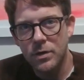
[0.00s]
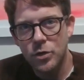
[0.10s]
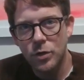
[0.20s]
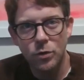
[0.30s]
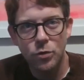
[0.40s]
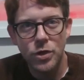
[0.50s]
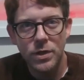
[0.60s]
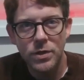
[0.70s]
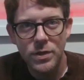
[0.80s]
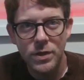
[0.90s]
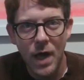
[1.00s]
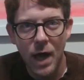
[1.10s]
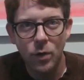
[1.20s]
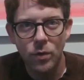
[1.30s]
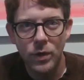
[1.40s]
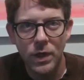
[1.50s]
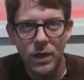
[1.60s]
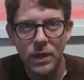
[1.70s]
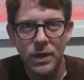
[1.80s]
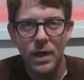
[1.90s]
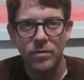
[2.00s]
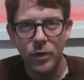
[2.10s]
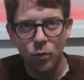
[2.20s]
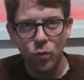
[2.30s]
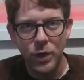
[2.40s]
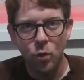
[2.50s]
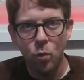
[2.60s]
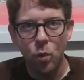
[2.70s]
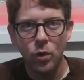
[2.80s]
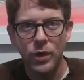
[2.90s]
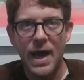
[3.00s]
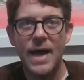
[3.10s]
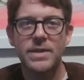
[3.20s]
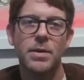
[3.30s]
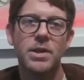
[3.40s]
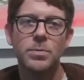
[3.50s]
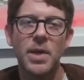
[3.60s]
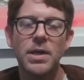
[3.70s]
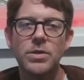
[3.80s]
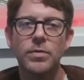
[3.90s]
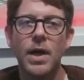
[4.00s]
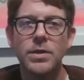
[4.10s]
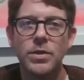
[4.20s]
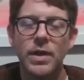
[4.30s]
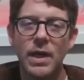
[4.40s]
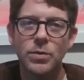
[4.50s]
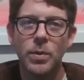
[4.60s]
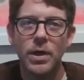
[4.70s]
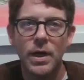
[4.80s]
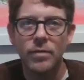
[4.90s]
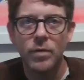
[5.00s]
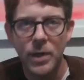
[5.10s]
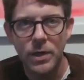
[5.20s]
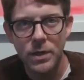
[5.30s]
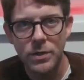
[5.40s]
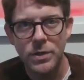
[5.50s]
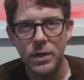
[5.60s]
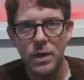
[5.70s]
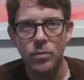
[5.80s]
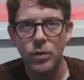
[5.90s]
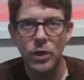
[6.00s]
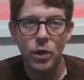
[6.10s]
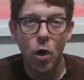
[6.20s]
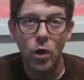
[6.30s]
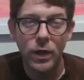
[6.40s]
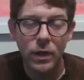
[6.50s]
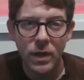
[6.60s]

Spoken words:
solutions, not only in kind of the real world asset space, right? So that's what everybody's really calling a